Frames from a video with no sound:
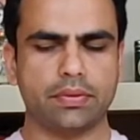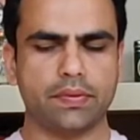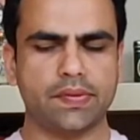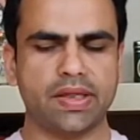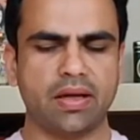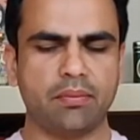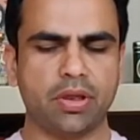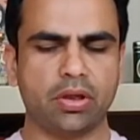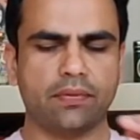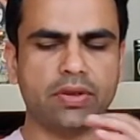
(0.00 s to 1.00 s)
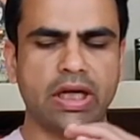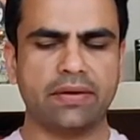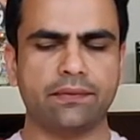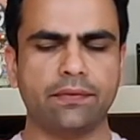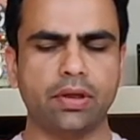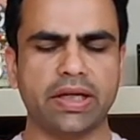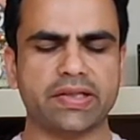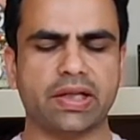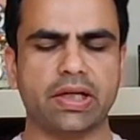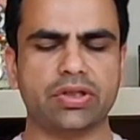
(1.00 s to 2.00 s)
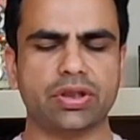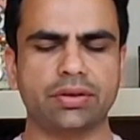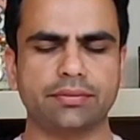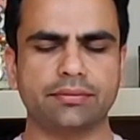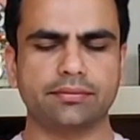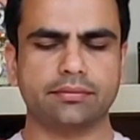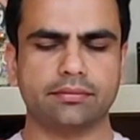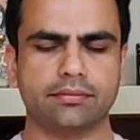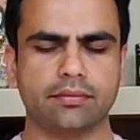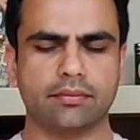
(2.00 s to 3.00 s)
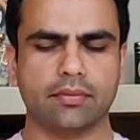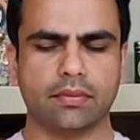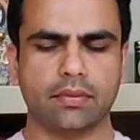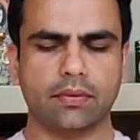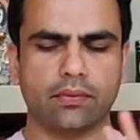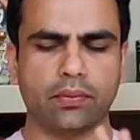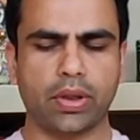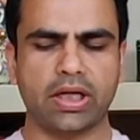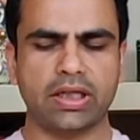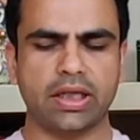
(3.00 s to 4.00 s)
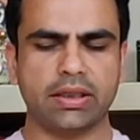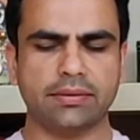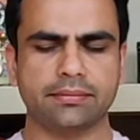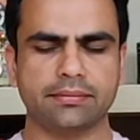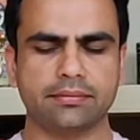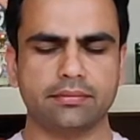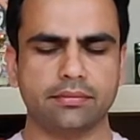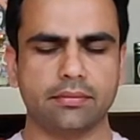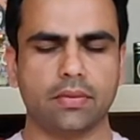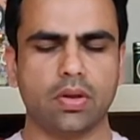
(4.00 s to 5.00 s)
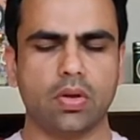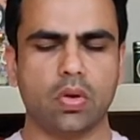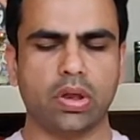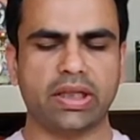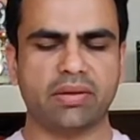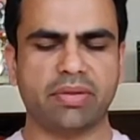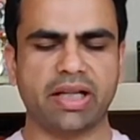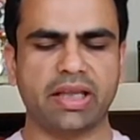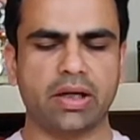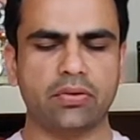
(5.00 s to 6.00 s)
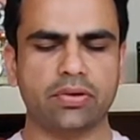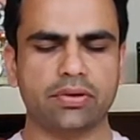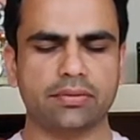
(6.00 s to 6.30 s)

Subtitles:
Same period of time, full exhalation, waiting, holding the breath out.